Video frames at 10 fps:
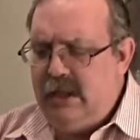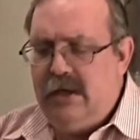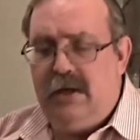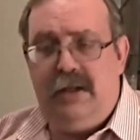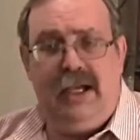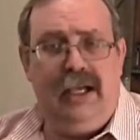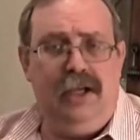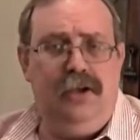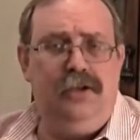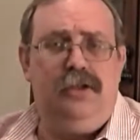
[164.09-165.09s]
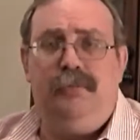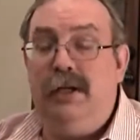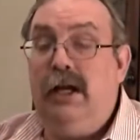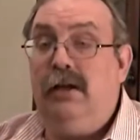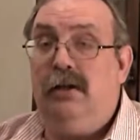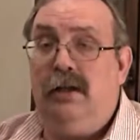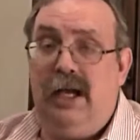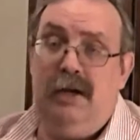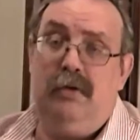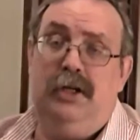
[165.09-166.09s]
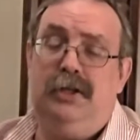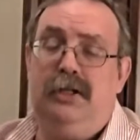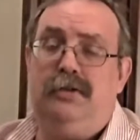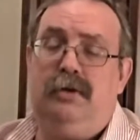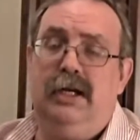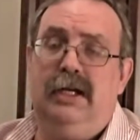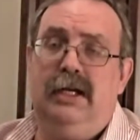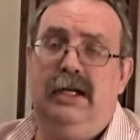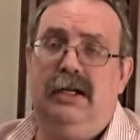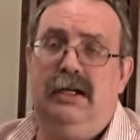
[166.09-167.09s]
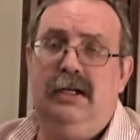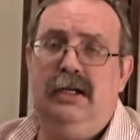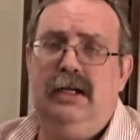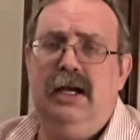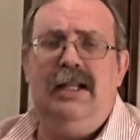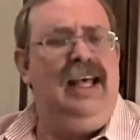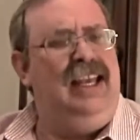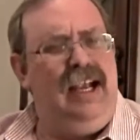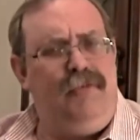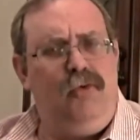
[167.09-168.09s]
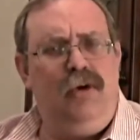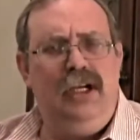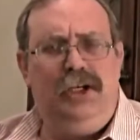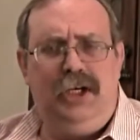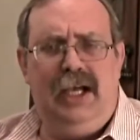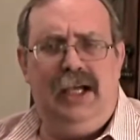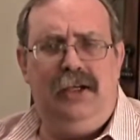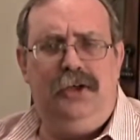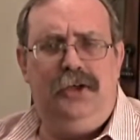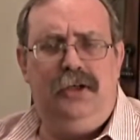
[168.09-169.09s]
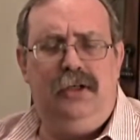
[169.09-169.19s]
or they get used to a particular language that it's written in, they never want to change.